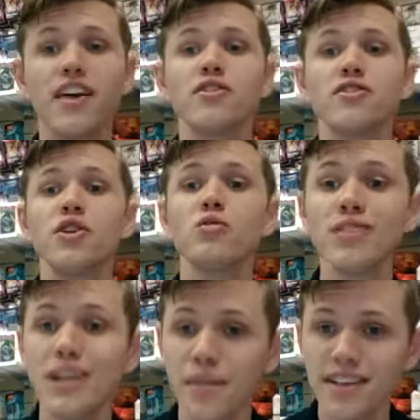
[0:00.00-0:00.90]
there's no
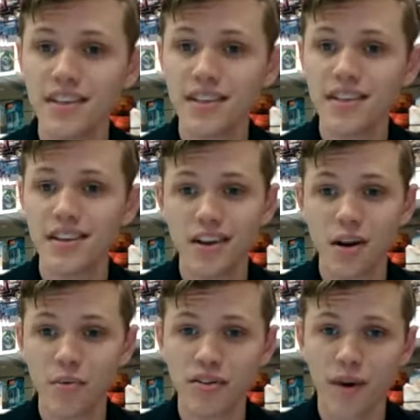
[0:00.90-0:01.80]
limit to the
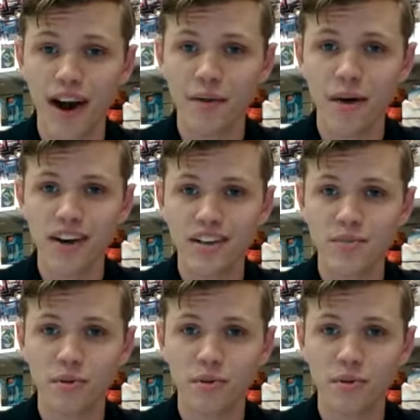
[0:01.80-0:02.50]
number of buy a box